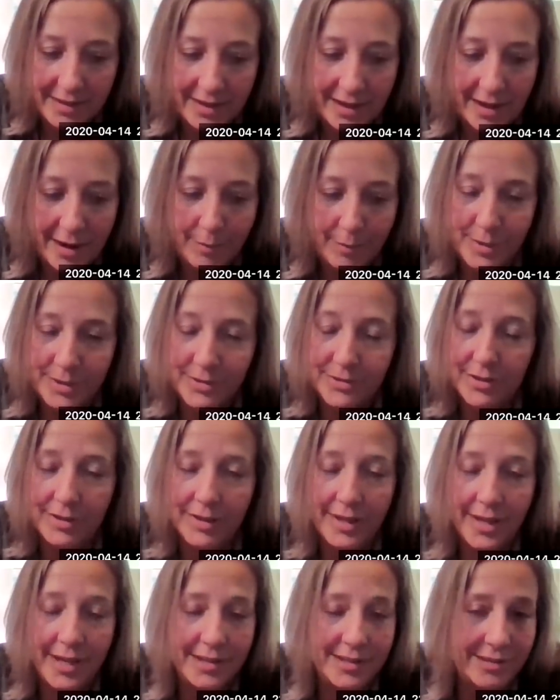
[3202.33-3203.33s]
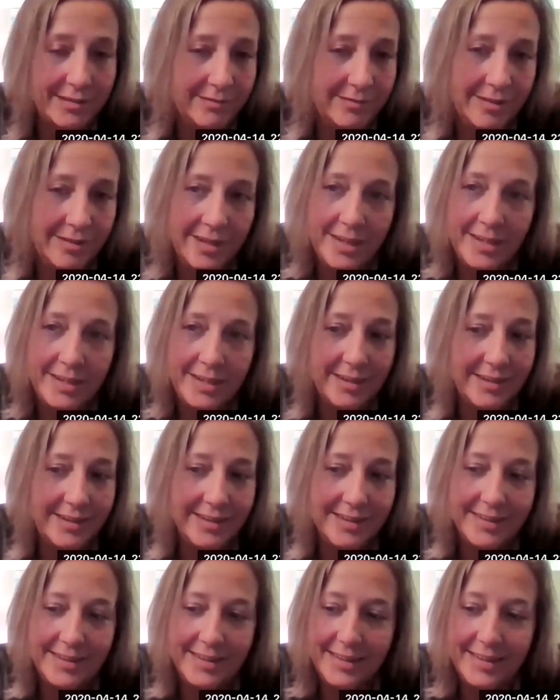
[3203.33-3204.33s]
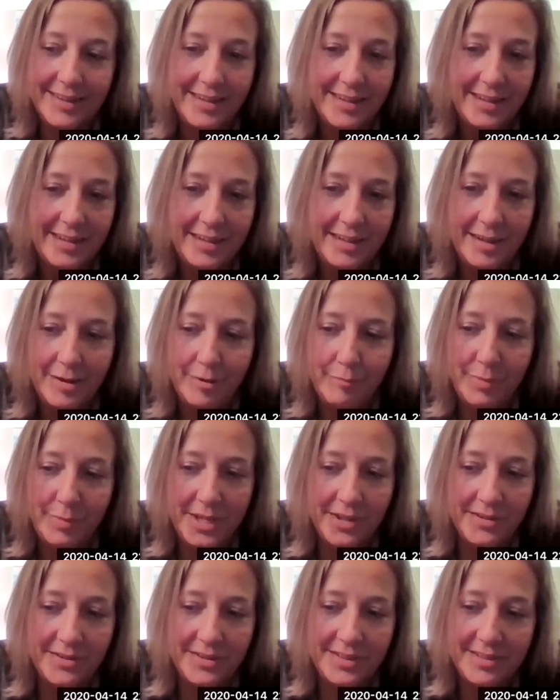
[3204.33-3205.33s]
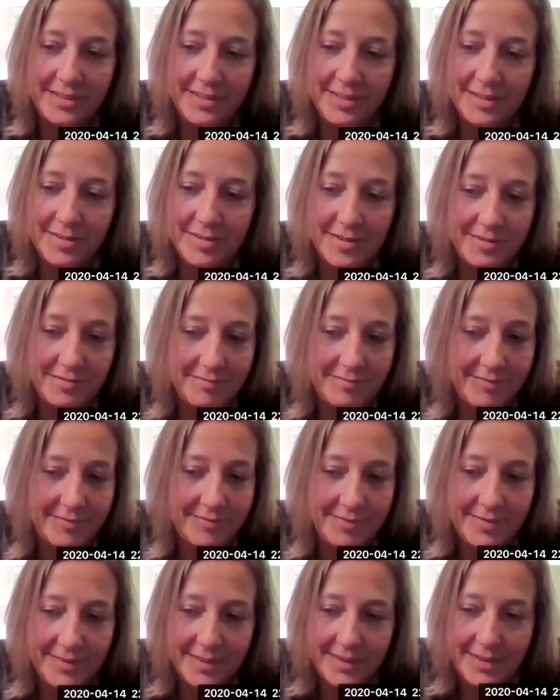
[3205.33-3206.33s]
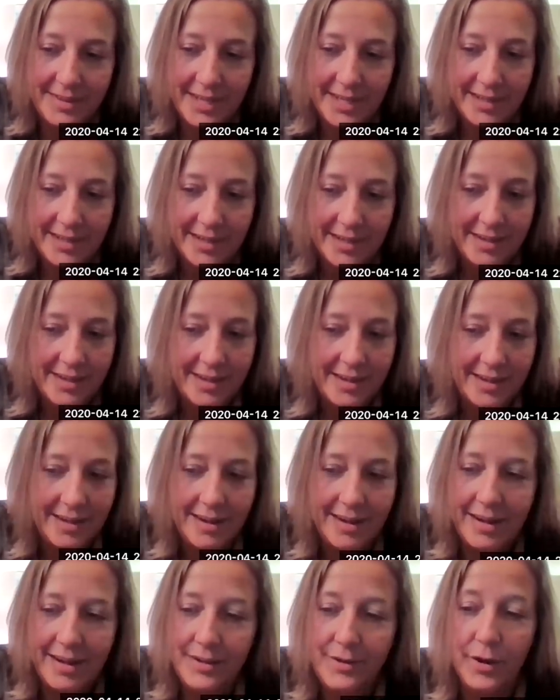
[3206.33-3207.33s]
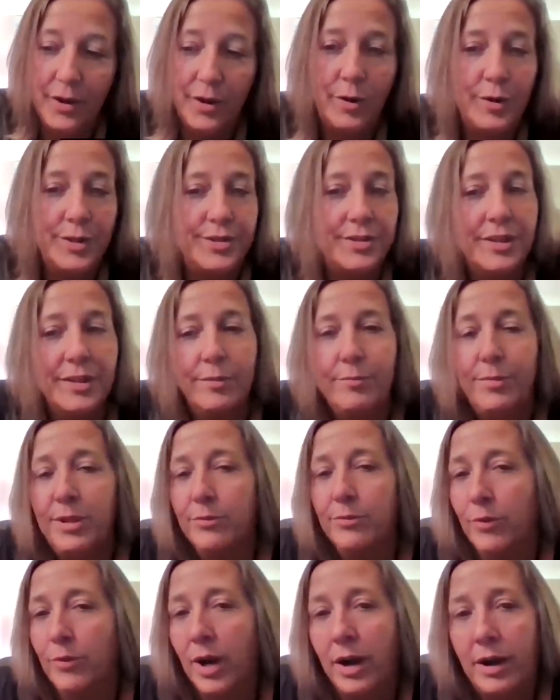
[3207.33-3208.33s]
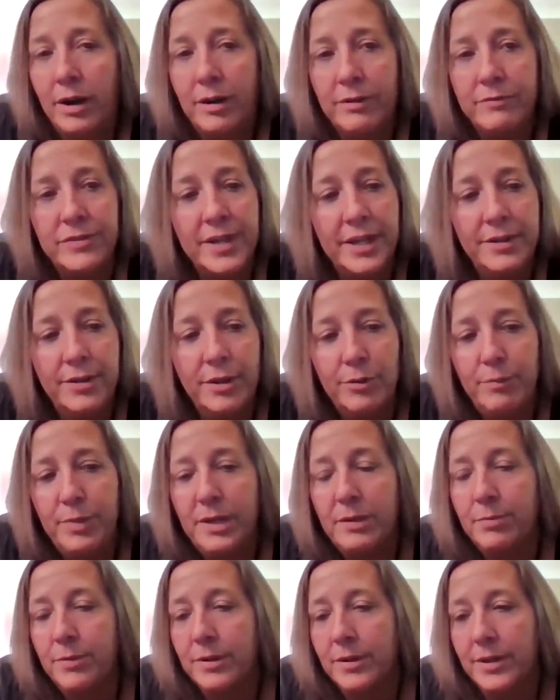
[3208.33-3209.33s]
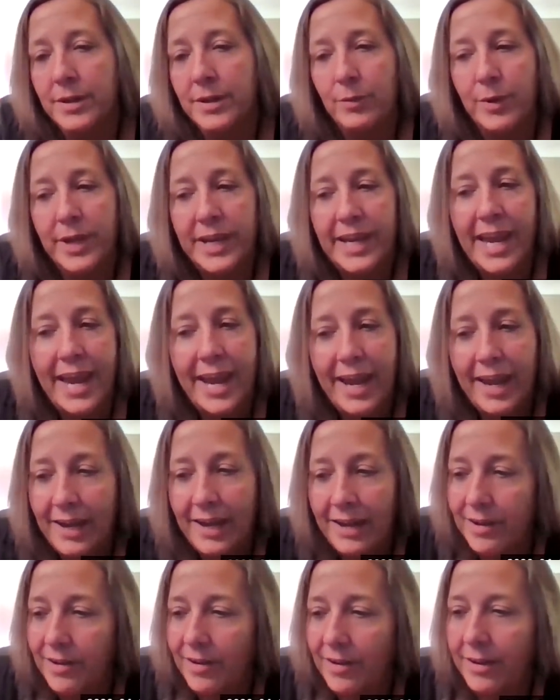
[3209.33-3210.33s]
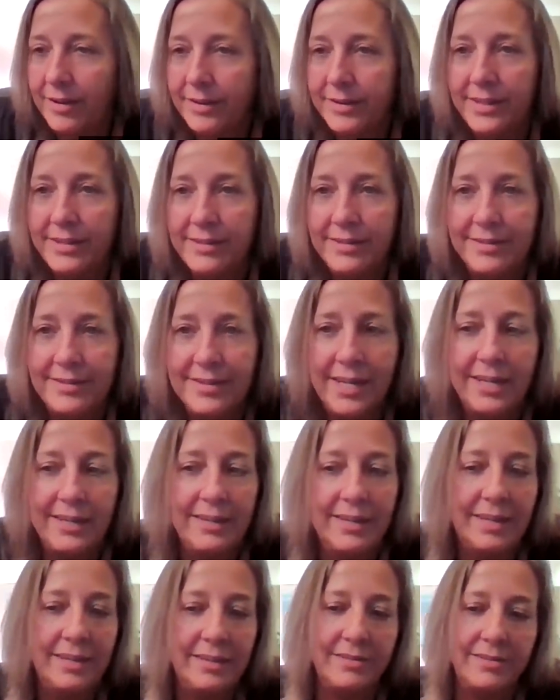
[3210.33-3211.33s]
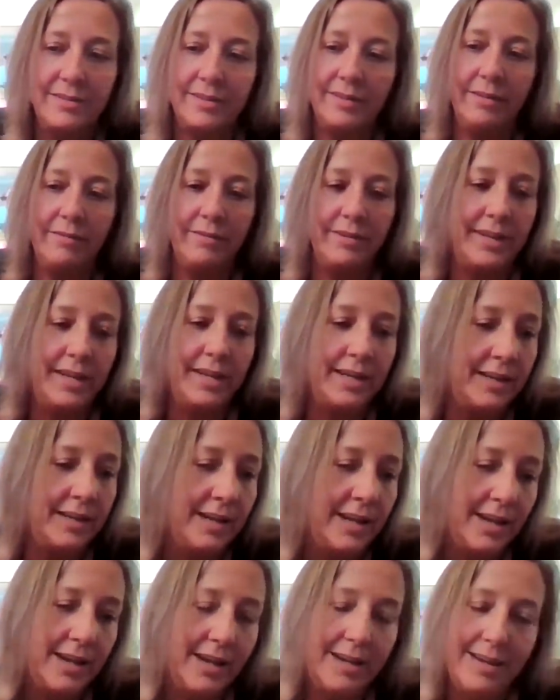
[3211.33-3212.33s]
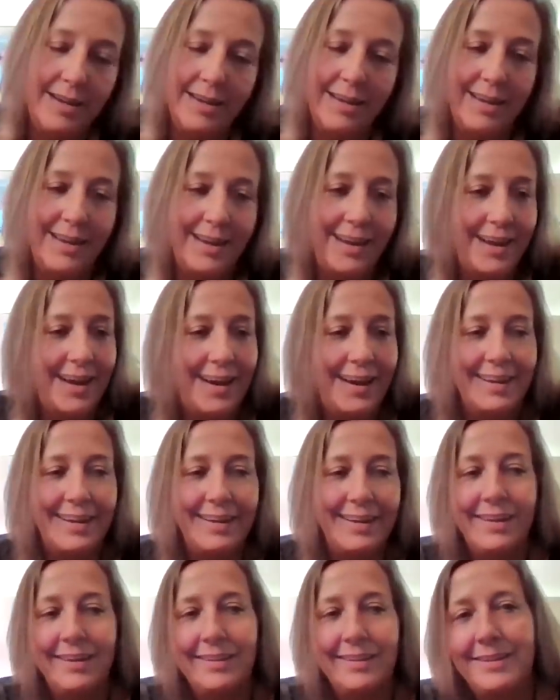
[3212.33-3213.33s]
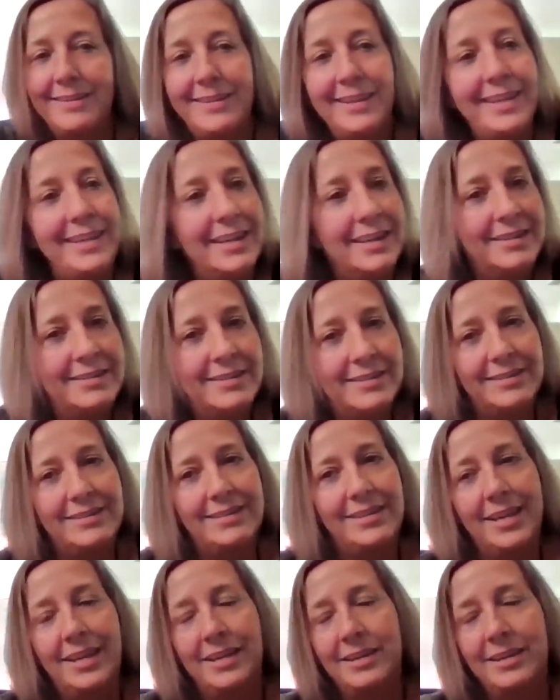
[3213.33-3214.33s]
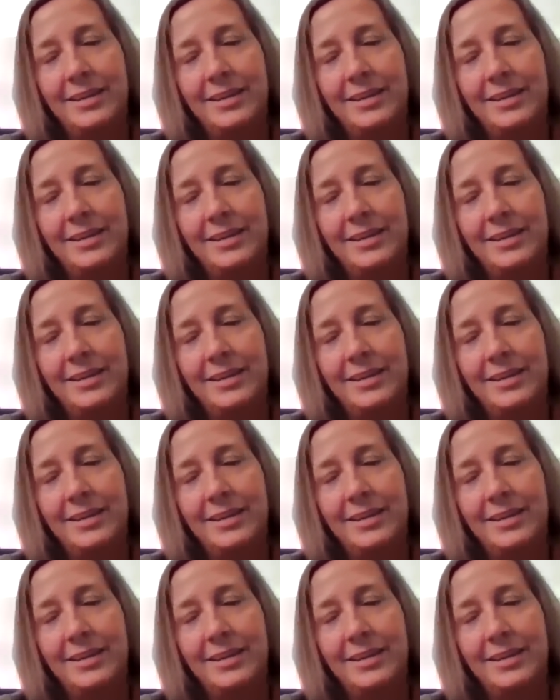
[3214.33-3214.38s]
happens collectively because it's just, I know it's going to be rough, and I know people are going to want to hate all these Satanists and everything. And the thing is, is